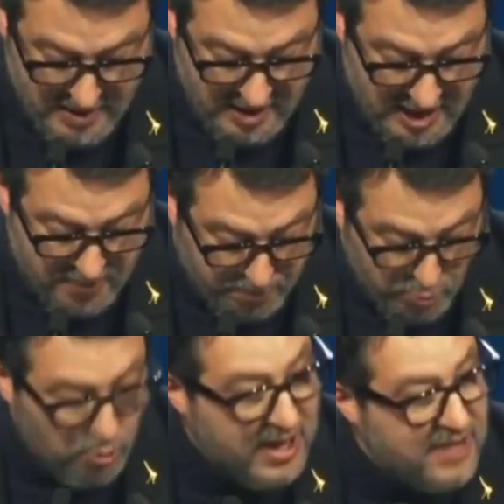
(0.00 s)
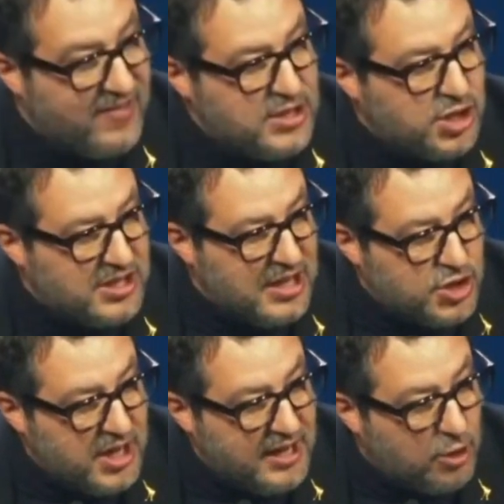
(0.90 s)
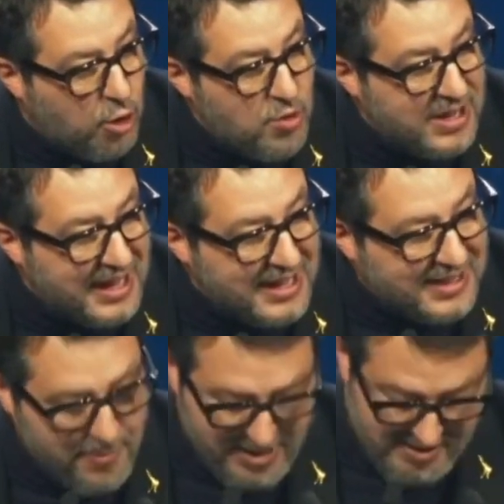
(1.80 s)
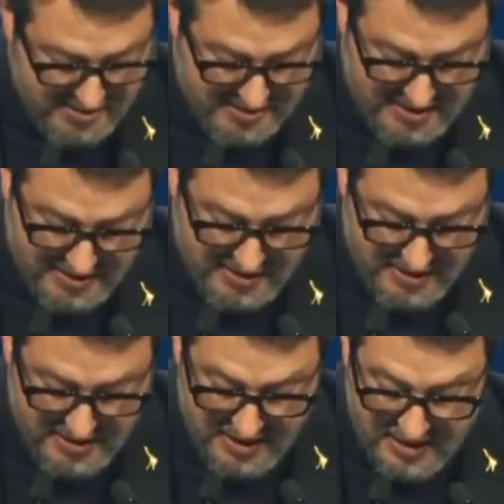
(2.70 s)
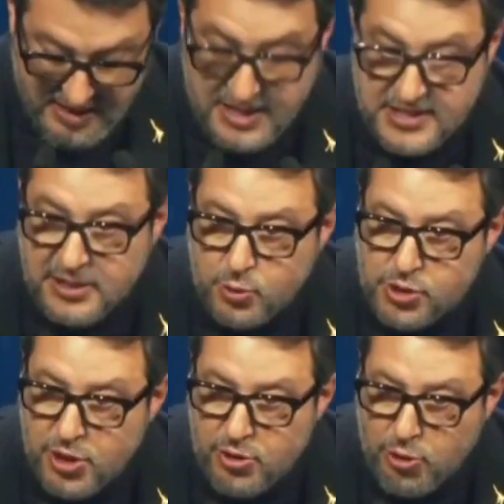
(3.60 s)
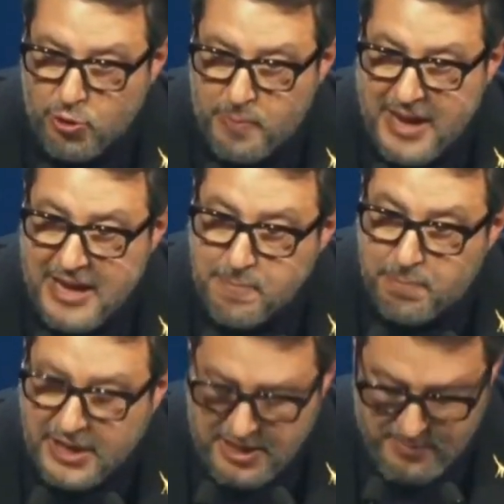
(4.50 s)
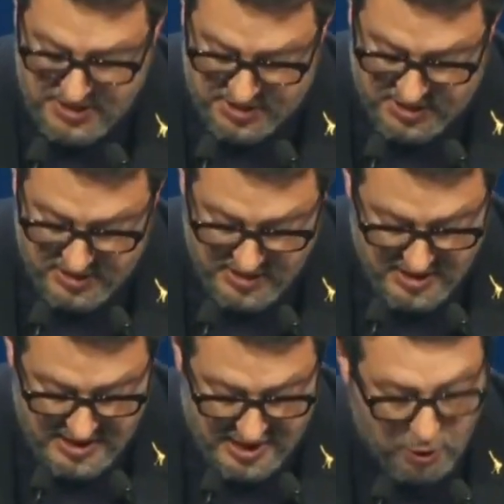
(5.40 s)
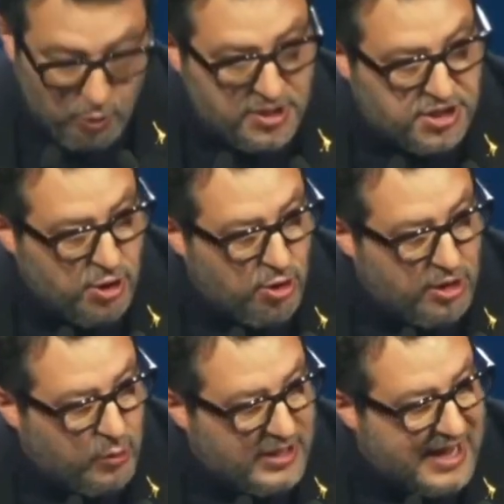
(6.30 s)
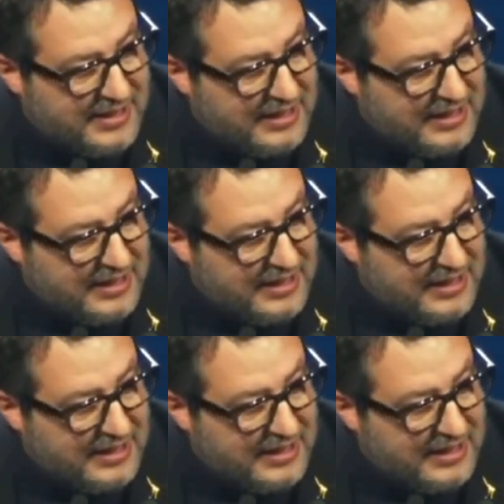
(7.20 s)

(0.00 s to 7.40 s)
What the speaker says: Yet, instead of acting concretely, the European institutions, primarily the Commission led by Ursula von der Leyen,